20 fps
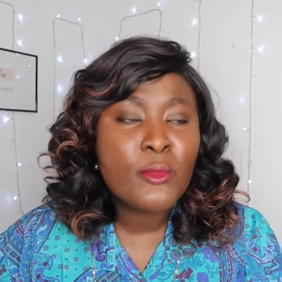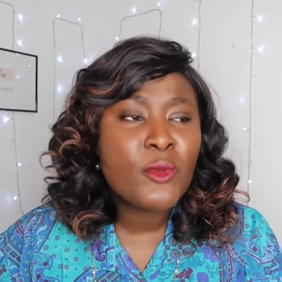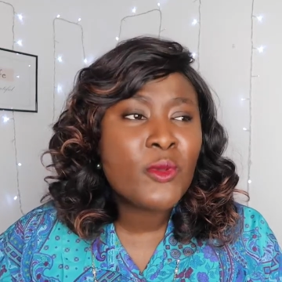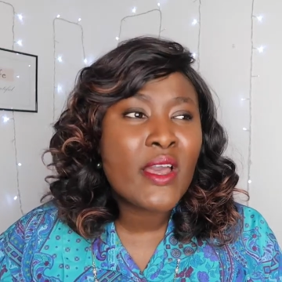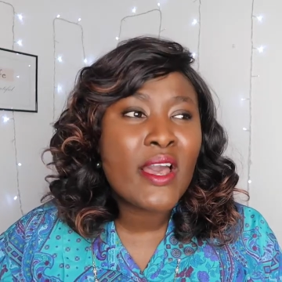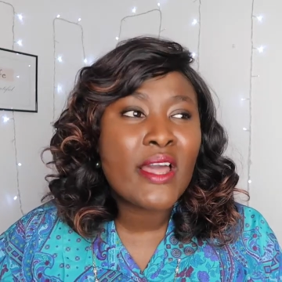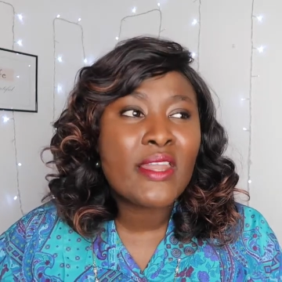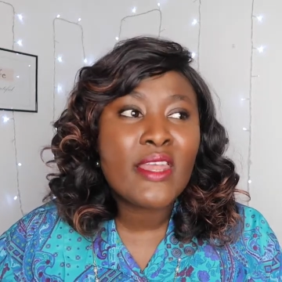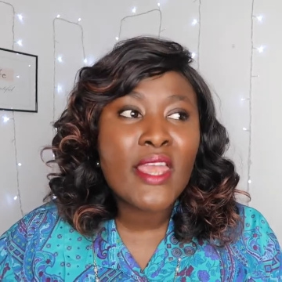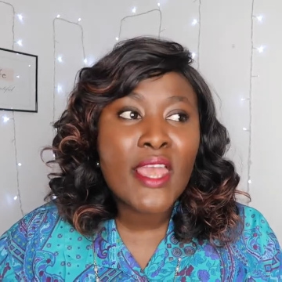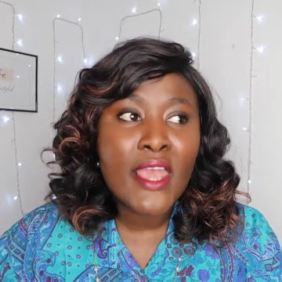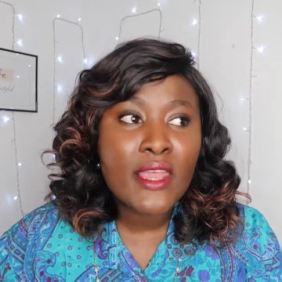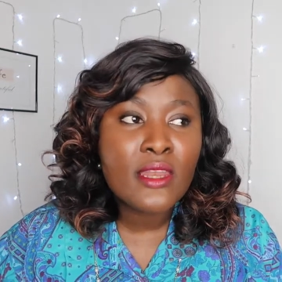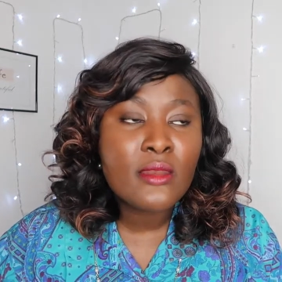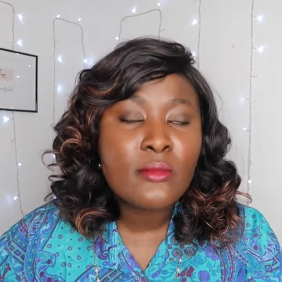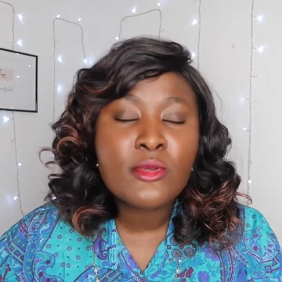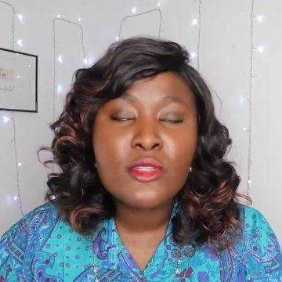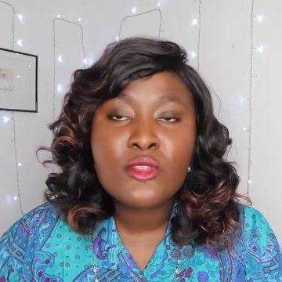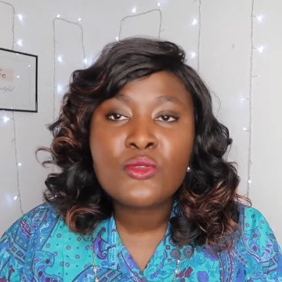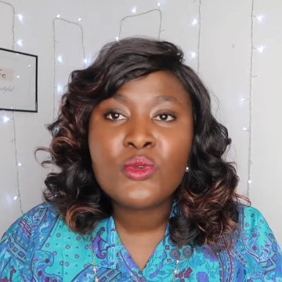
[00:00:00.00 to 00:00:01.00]
You can
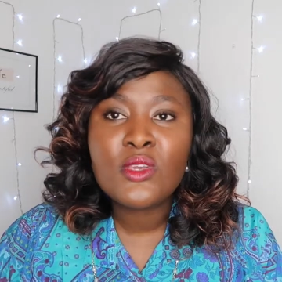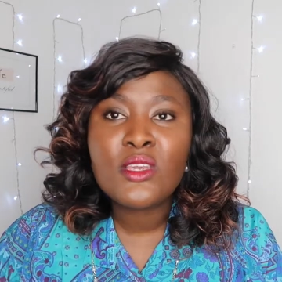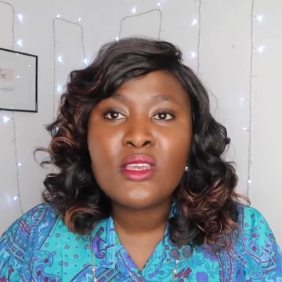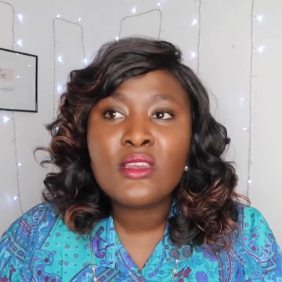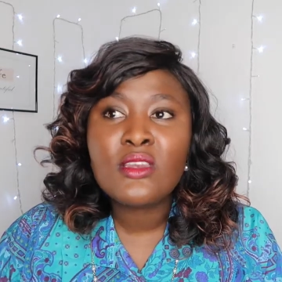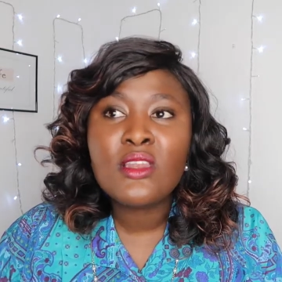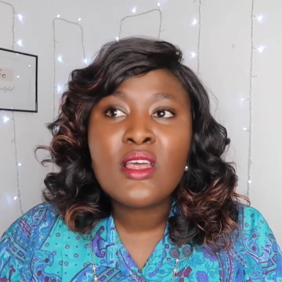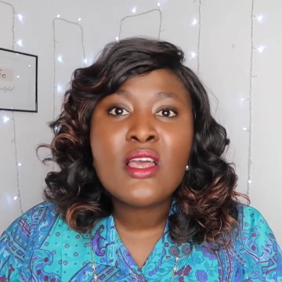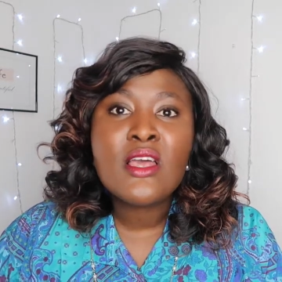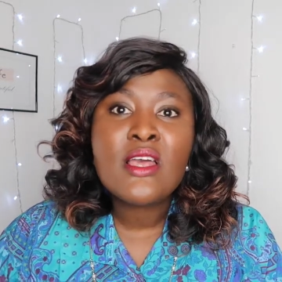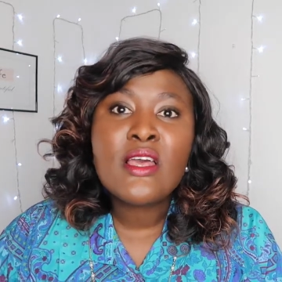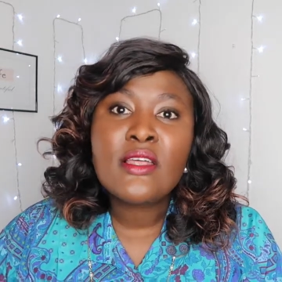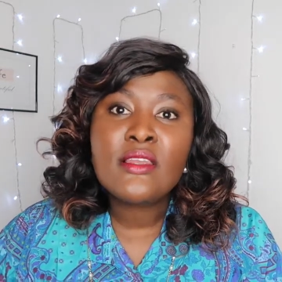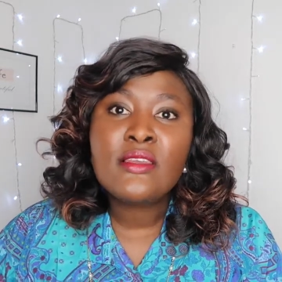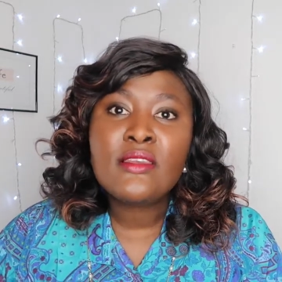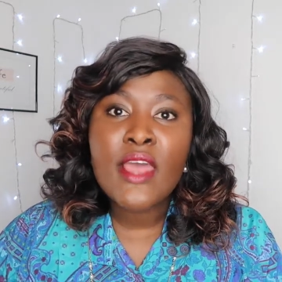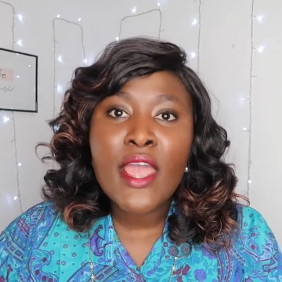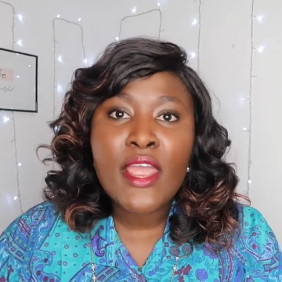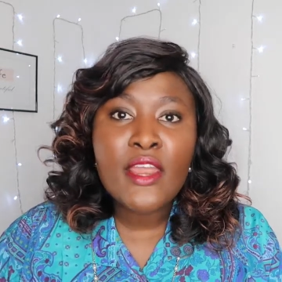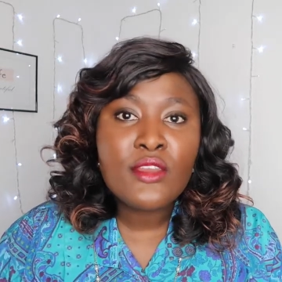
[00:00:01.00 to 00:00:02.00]
earn between
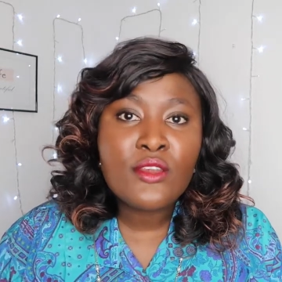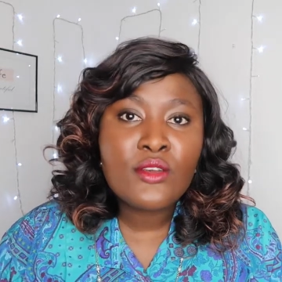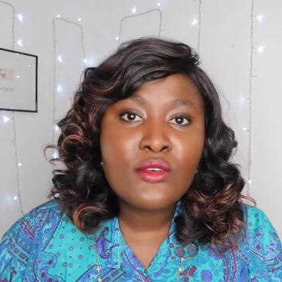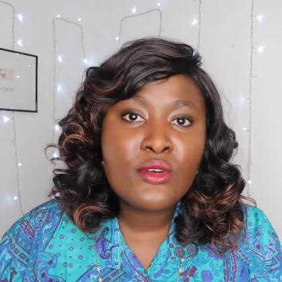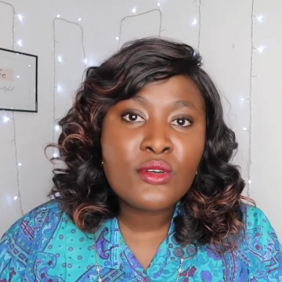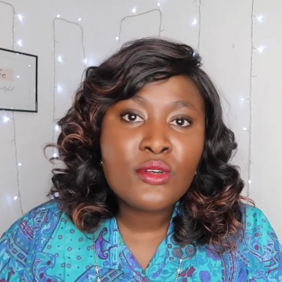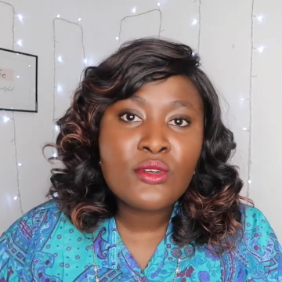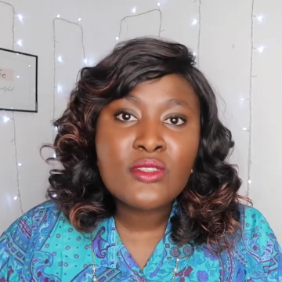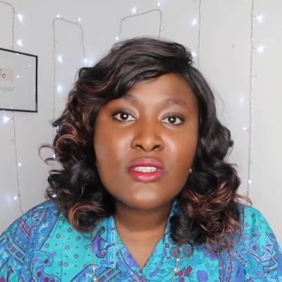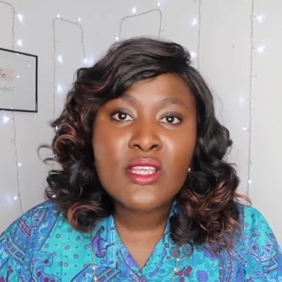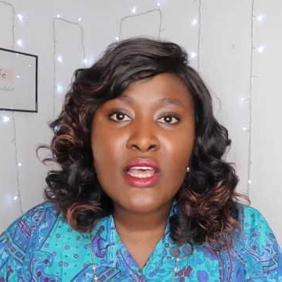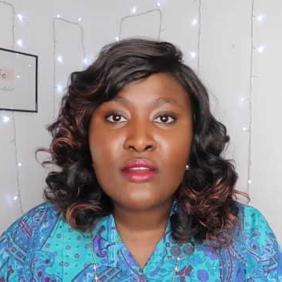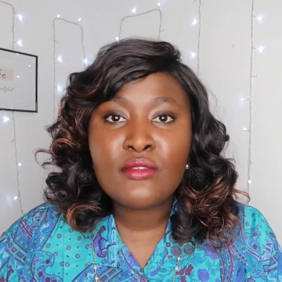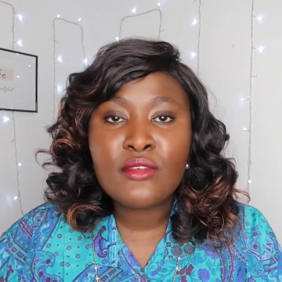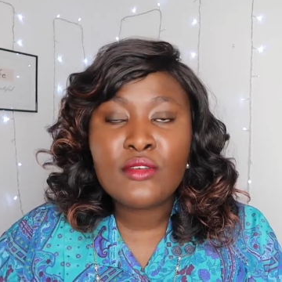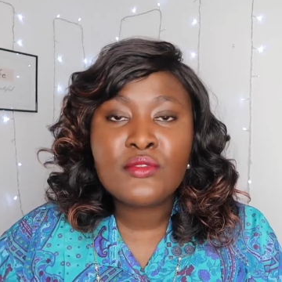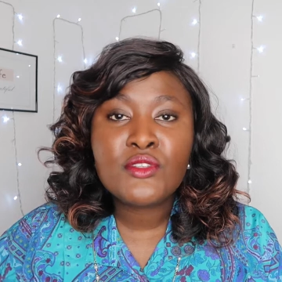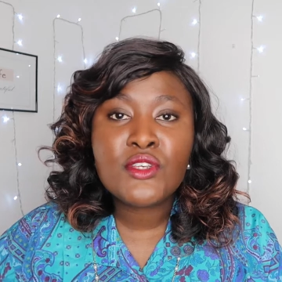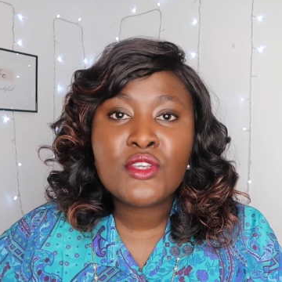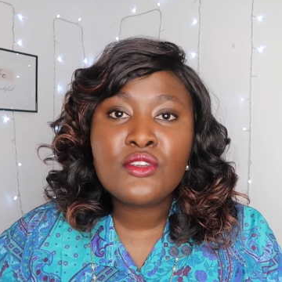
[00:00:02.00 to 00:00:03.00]
9 euros and
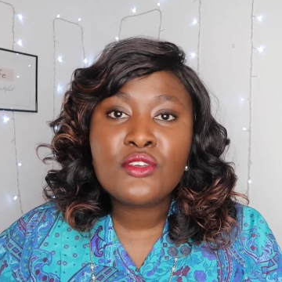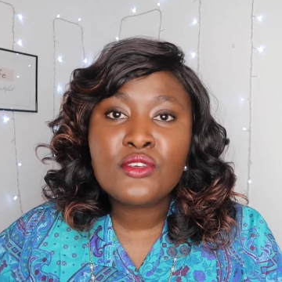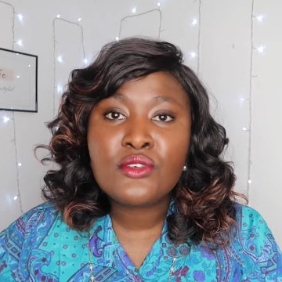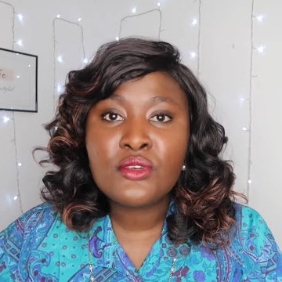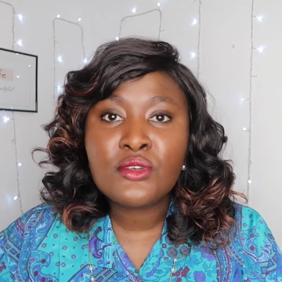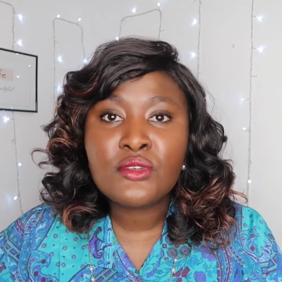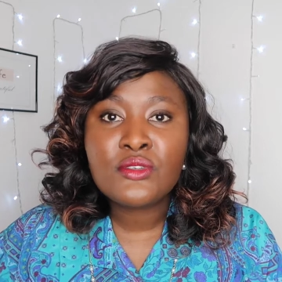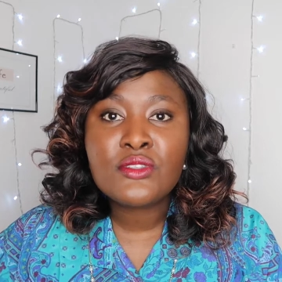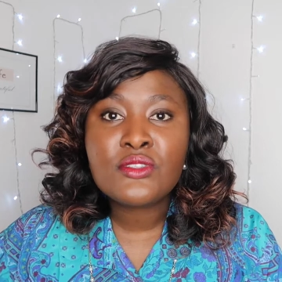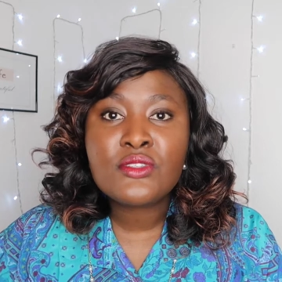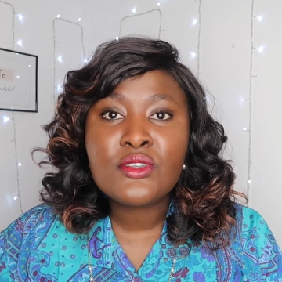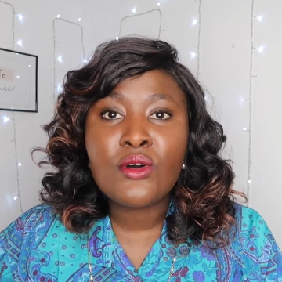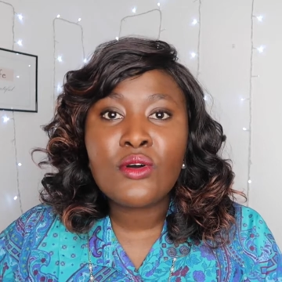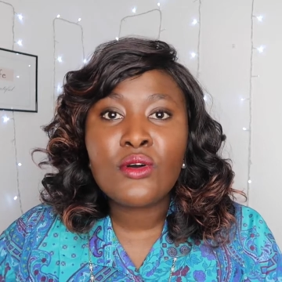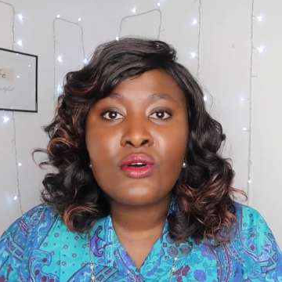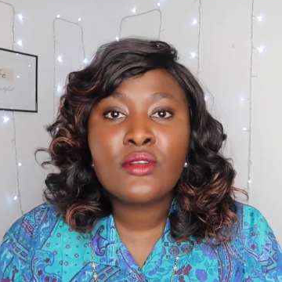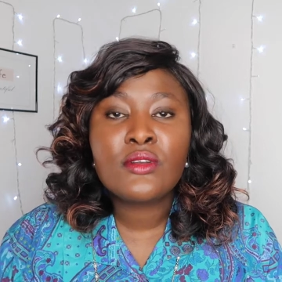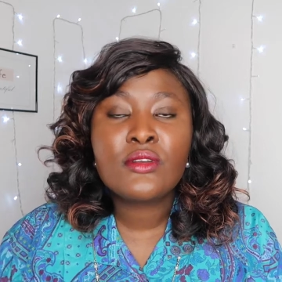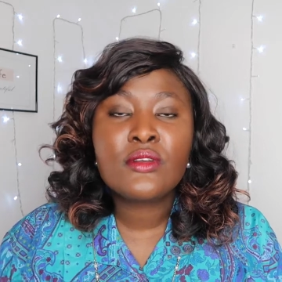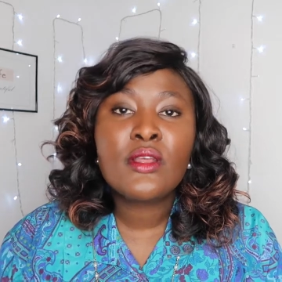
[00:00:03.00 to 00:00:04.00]
15 euros
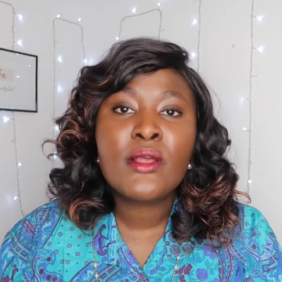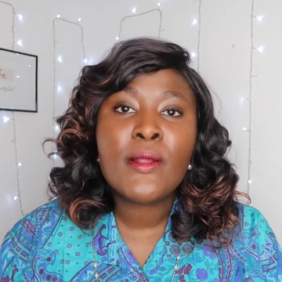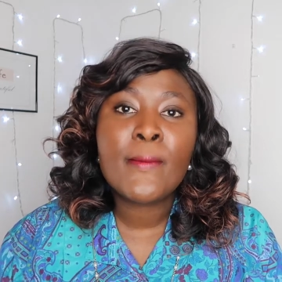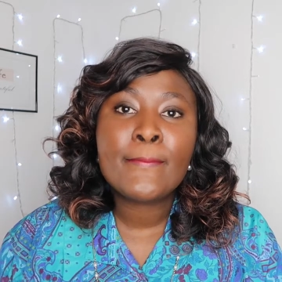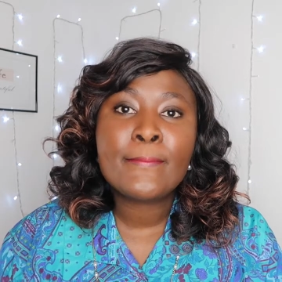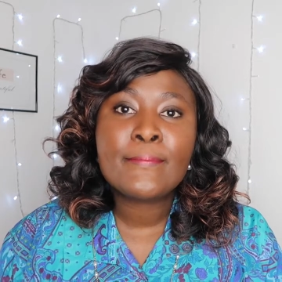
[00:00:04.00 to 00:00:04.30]
on